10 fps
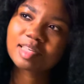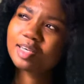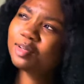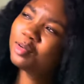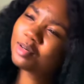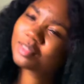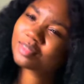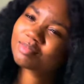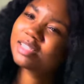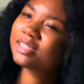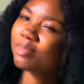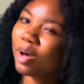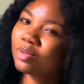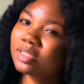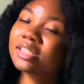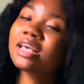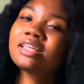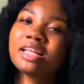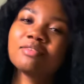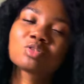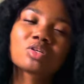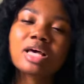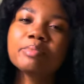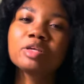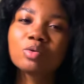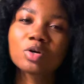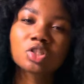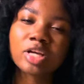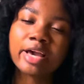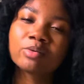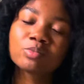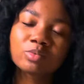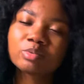he looked, he smiled, then he left. Because I mean, he was shy.